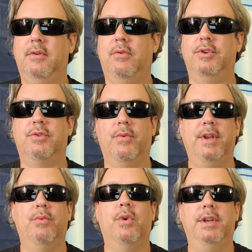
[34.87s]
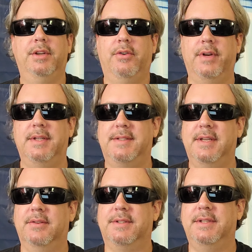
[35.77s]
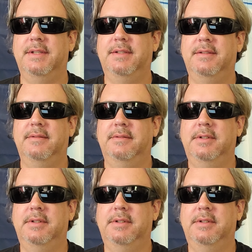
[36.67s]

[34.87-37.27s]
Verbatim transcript: or 21 degrees Celsius.